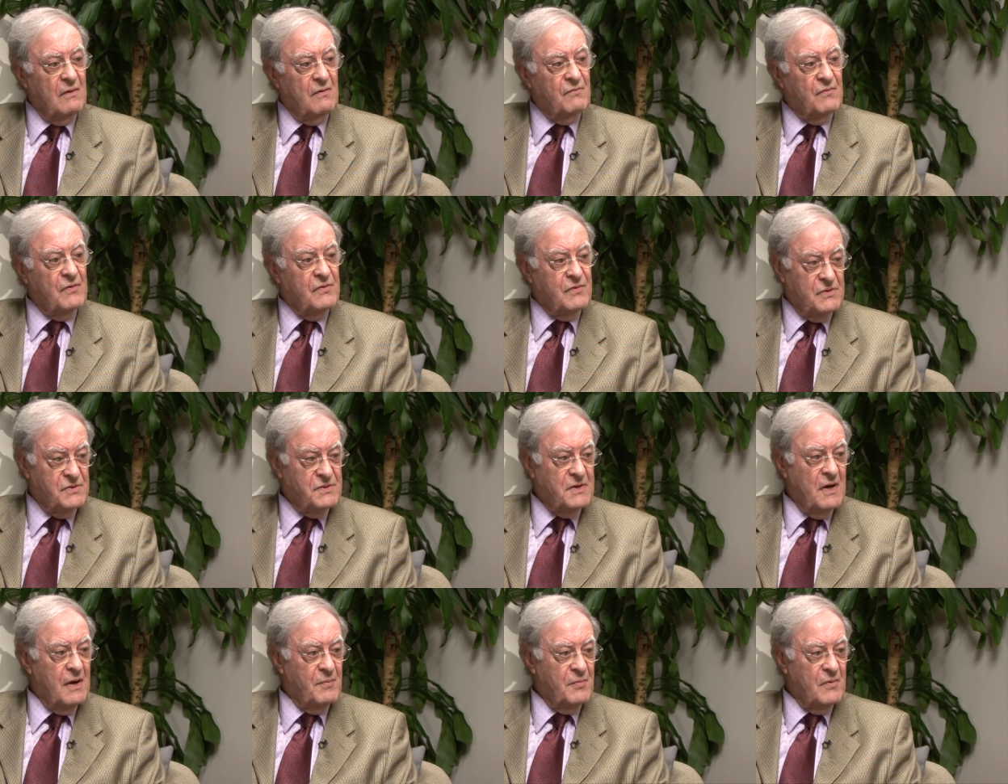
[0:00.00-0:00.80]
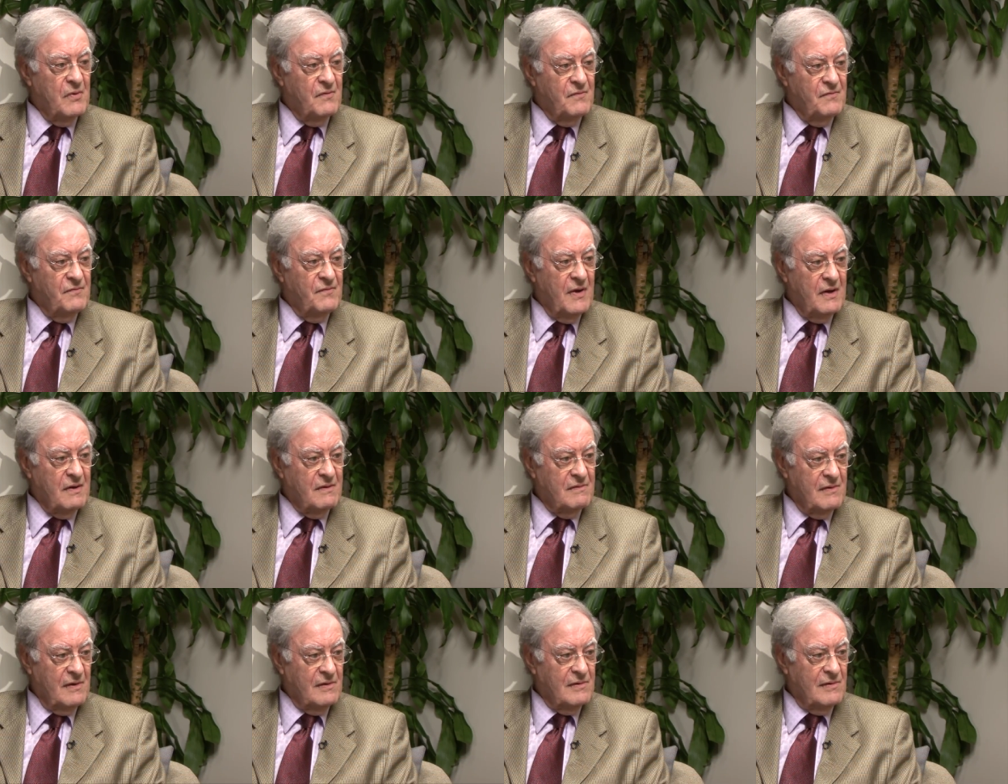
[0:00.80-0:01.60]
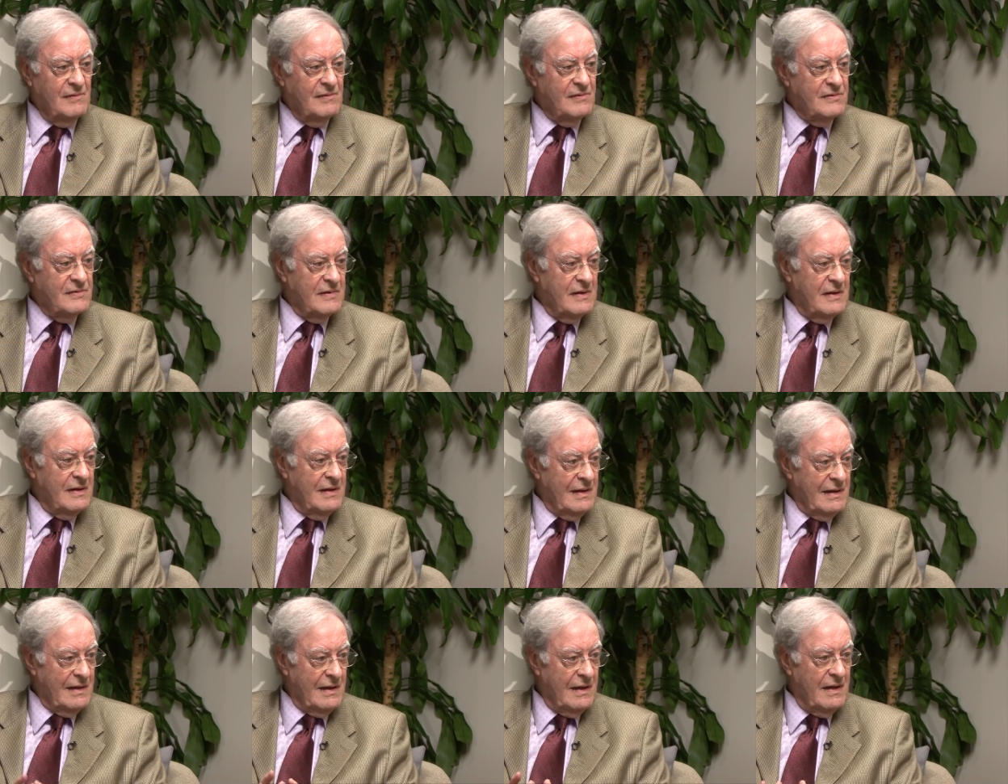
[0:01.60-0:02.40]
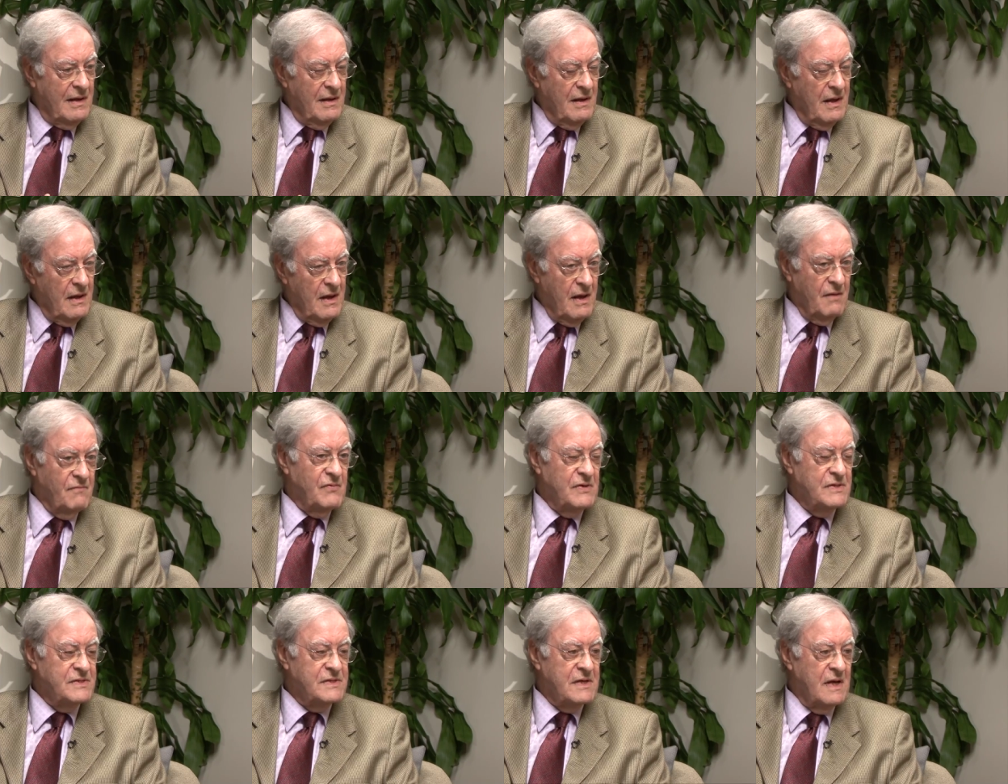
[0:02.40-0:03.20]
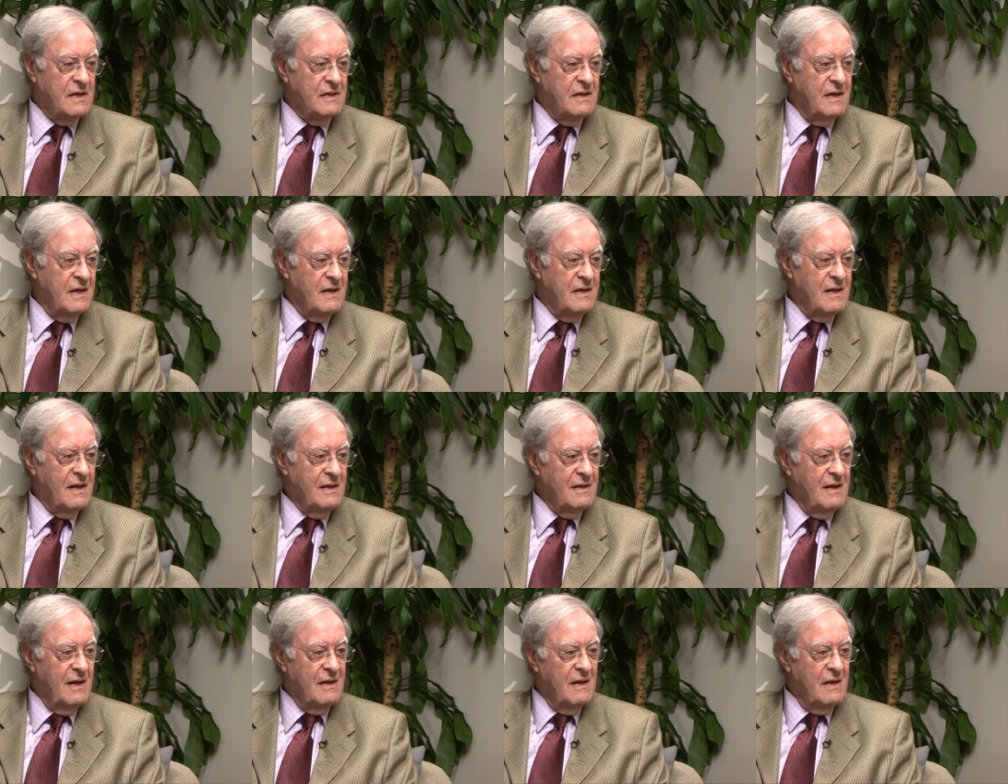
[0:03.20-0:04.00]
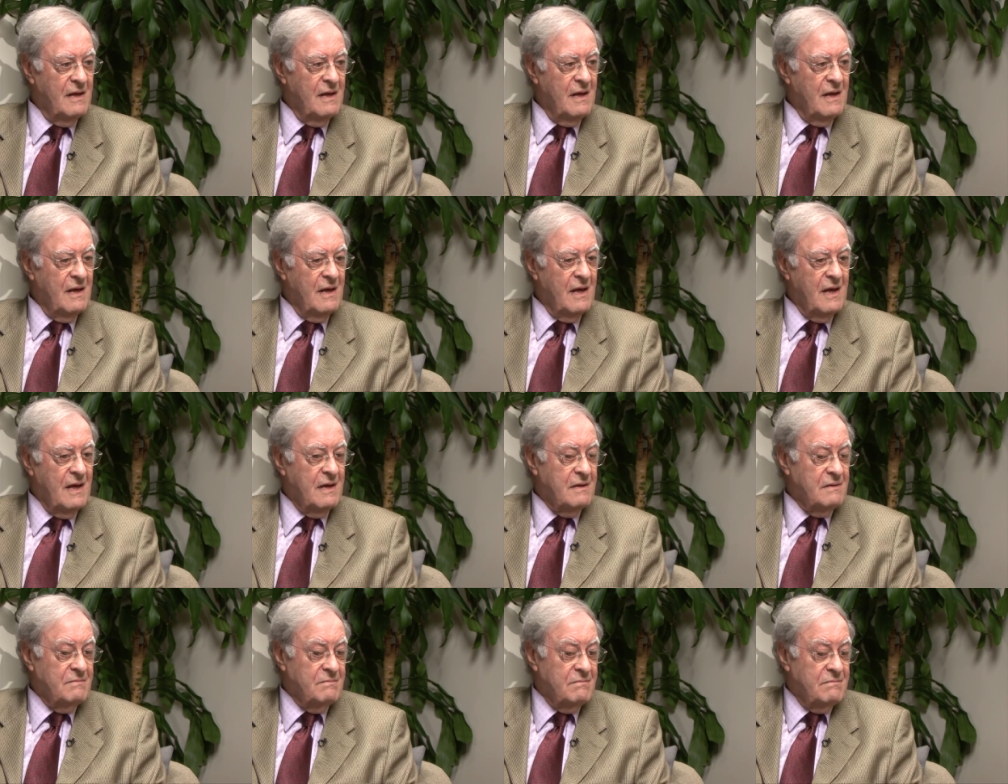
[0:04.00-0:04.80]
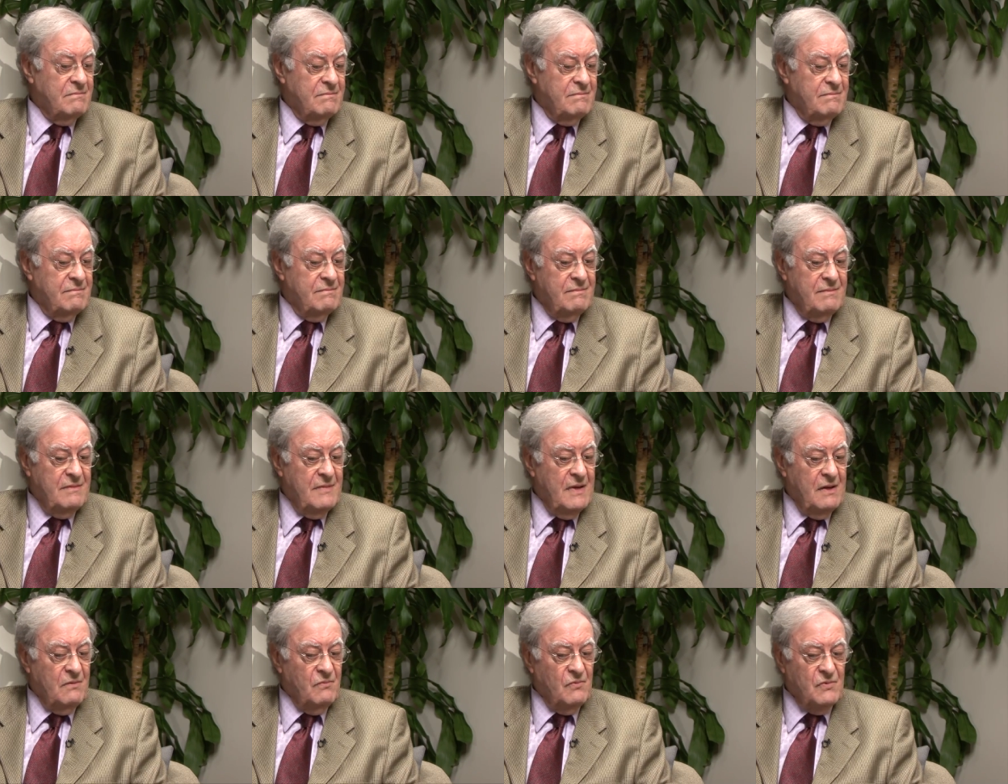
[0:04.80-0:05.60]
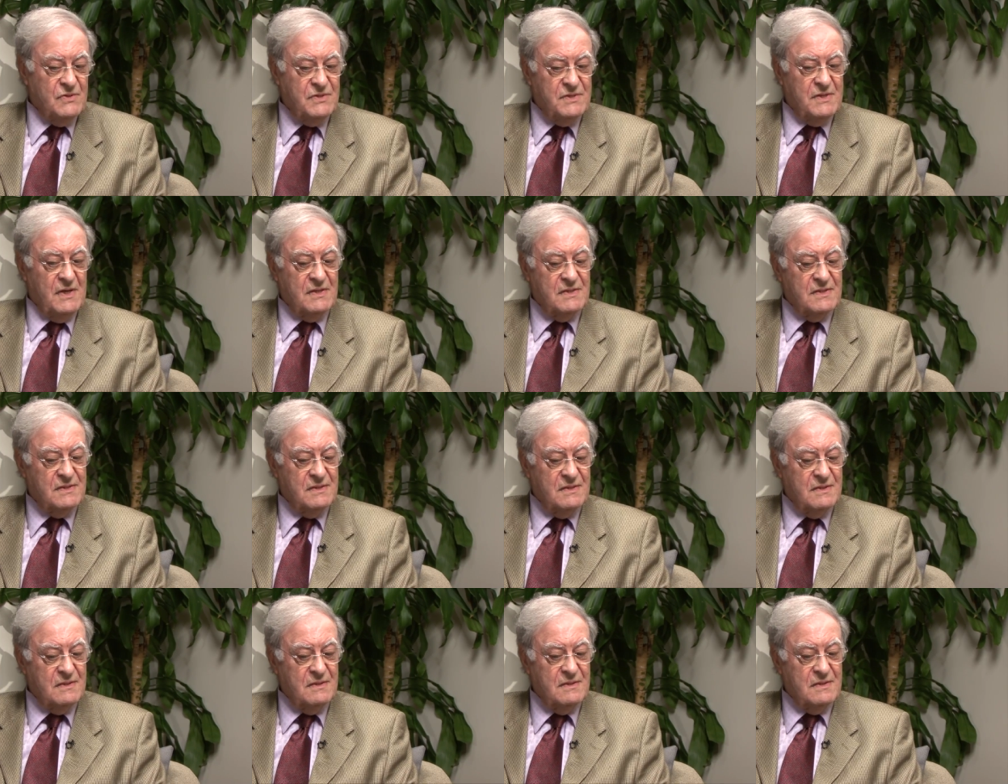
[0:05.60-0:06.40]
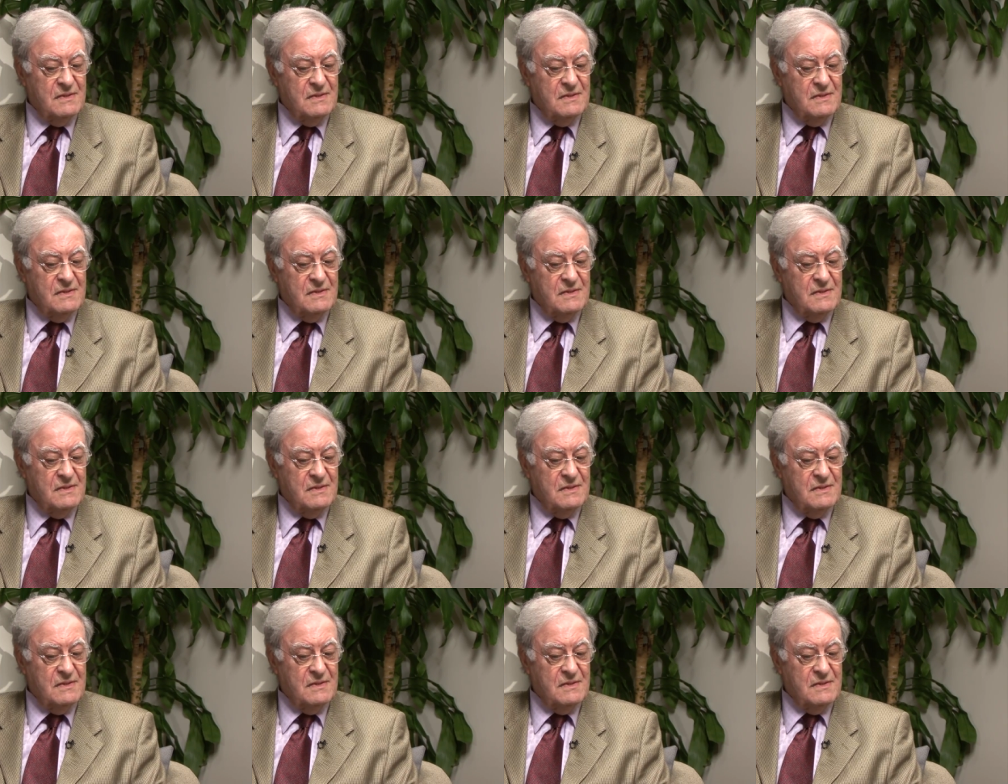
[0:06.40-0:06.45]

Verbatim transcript: for the job of execution every Sunday. And it was just